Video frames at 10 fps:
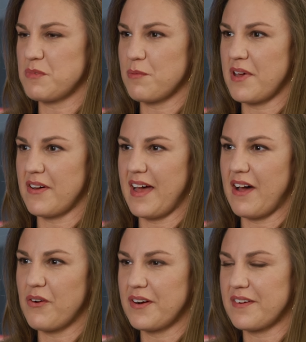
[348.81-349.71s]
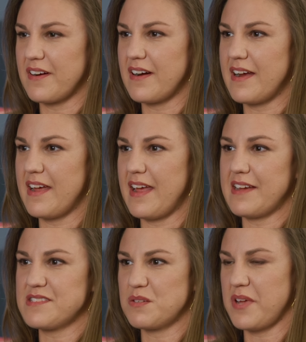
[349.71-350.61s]
me about how her
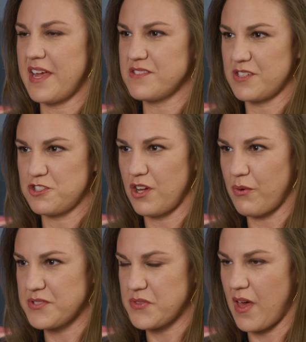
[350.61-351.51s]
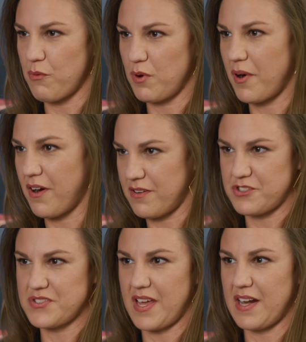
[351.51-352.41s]
aches and pains that she always thought were part of
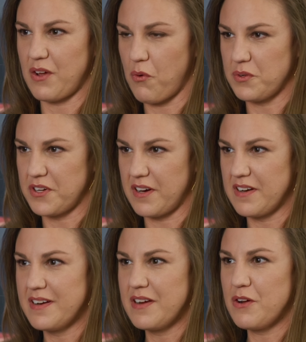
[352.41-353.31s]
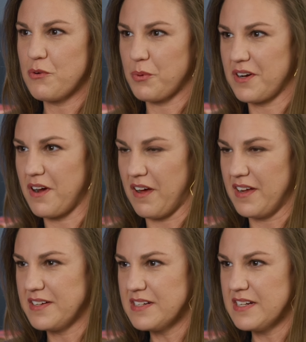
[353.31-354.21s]
just getting older were
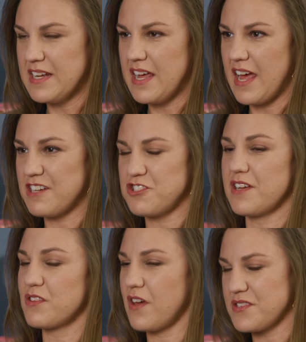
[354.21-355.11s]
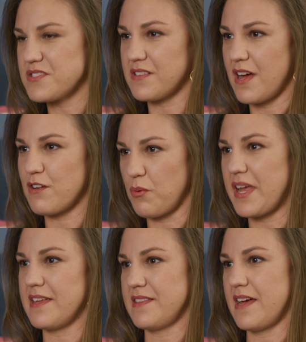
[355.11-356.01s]
gone. And she had lost a lot of
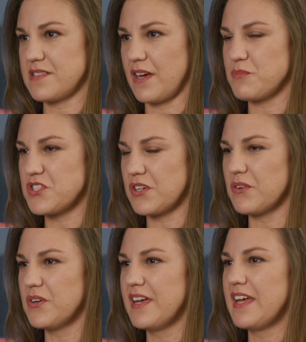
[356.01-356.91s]
weight in that time too.